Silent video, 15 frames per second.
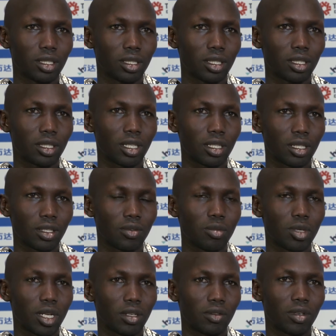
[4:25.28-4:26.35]
That can give me
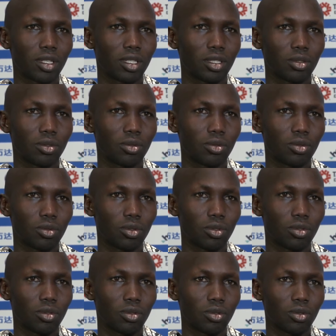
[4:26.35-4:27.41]
an advantage
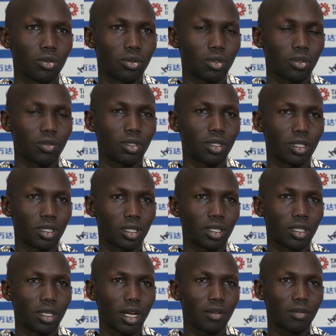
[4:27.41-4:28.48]
to even
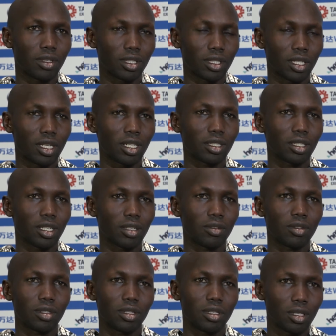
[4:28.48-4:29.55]
run faster than last year and
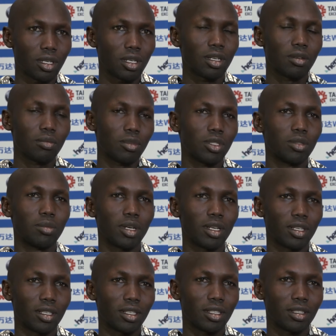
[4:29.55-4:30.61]
even beat
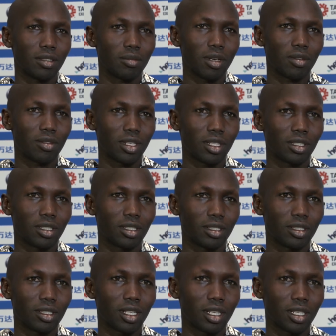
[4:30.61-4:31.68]
my friend
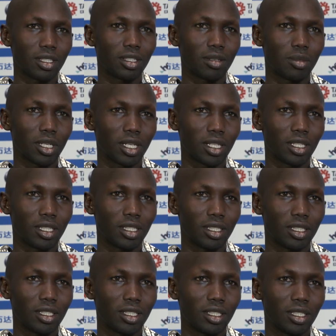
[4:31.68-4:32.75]
Kenenisa Bekele.
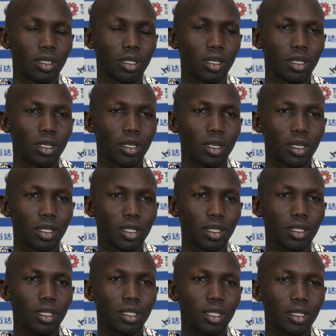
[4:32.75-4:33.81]
I
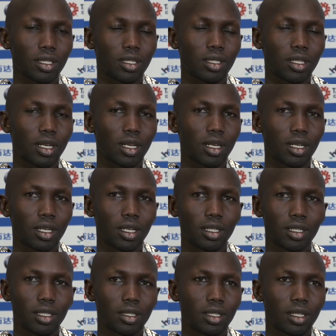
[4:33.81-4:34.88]
think the chances are, I can
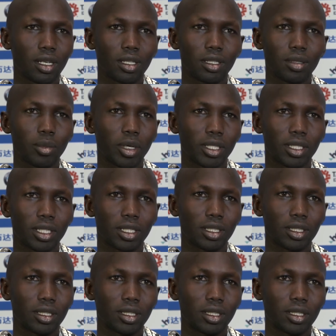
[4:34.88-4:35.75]
really say 80%.